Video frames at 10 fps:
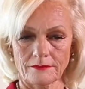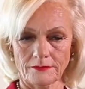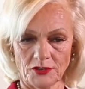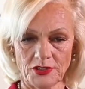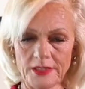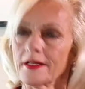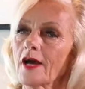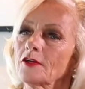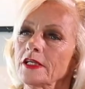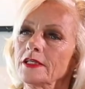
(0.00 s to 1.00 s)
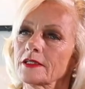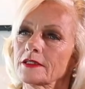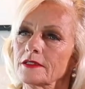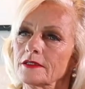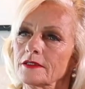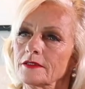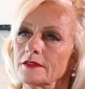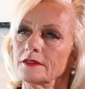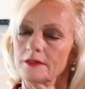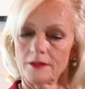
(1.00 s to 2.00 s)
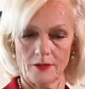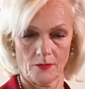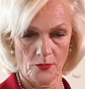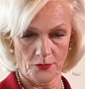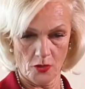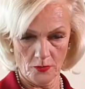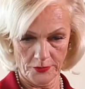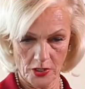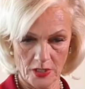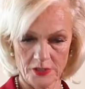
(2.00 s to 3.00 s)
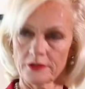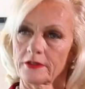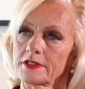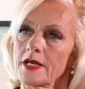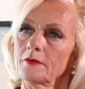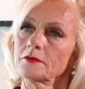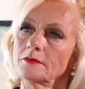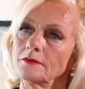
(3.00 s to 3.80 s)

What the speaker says: sit down here with all the cards on the table.